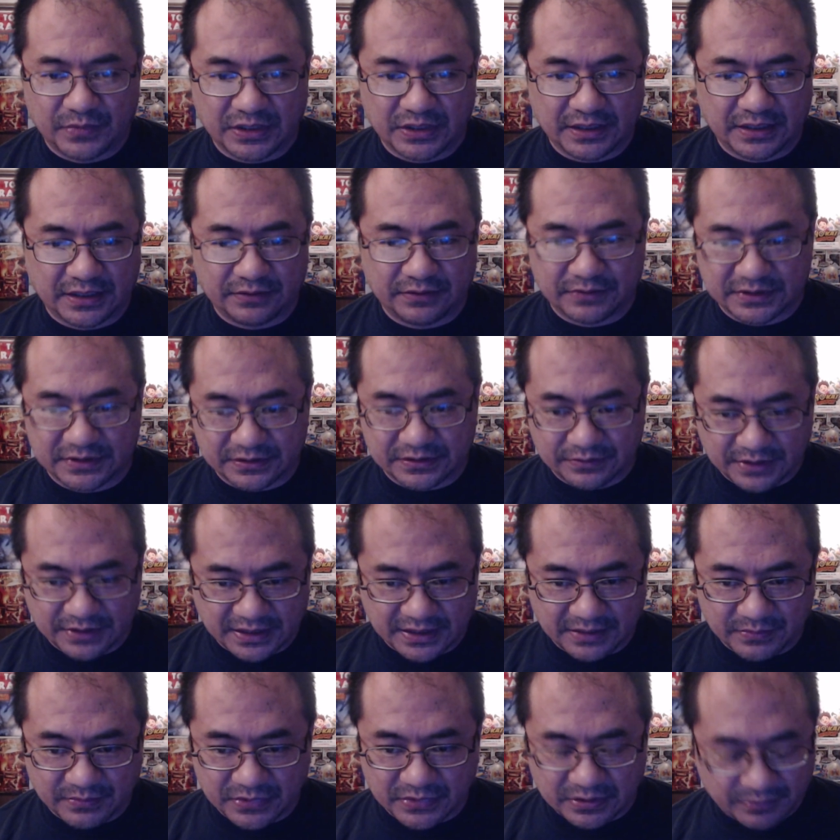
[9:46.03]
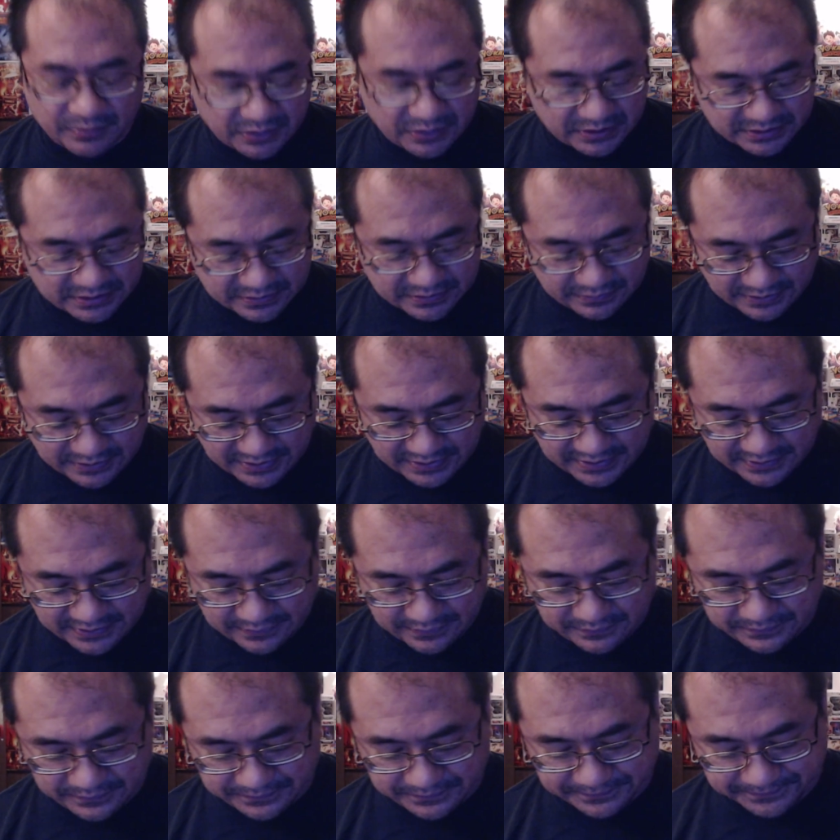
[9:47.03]
But anyways, okay, I'm gonna pause it right
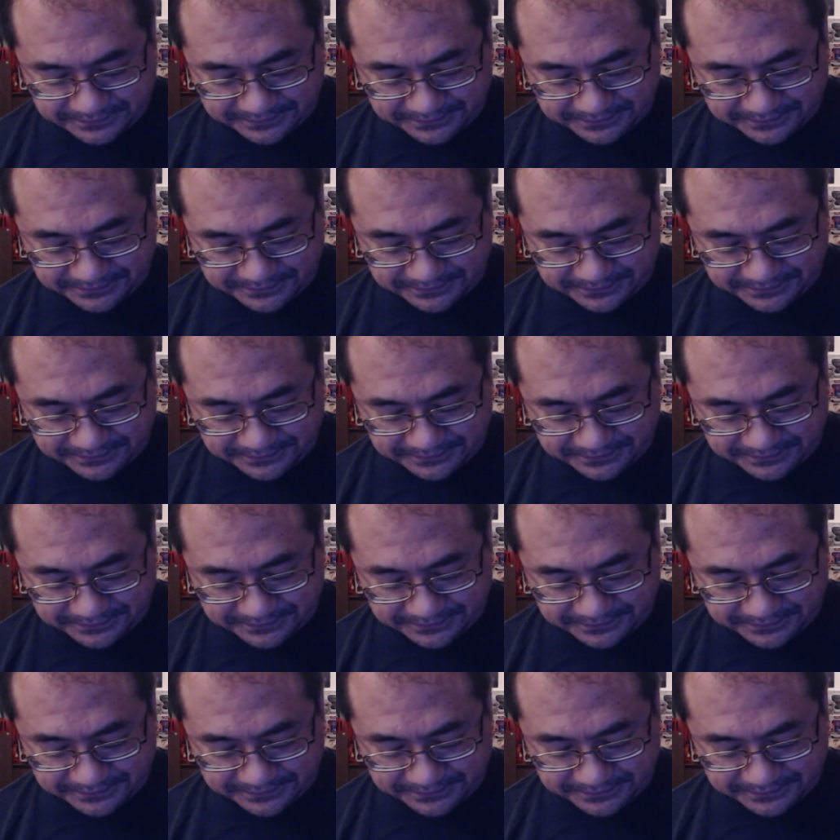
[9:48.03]
now.